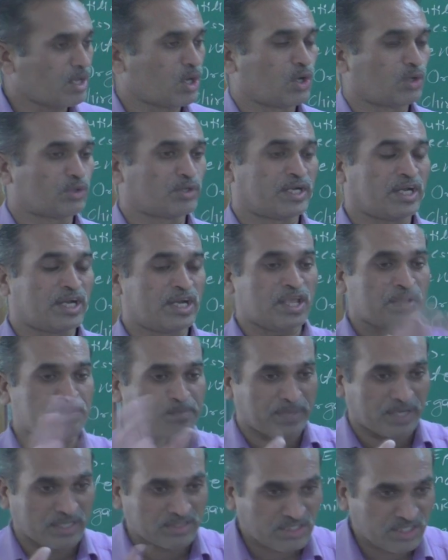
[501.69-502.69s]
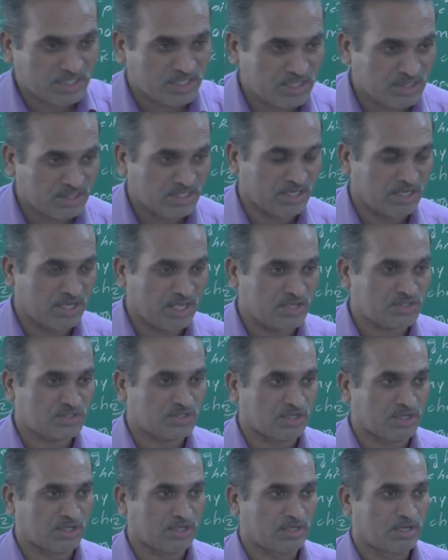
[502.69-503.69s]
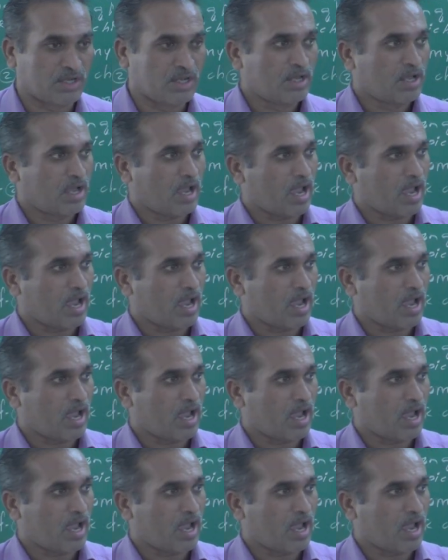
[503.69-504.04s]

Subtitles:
already present in the nature,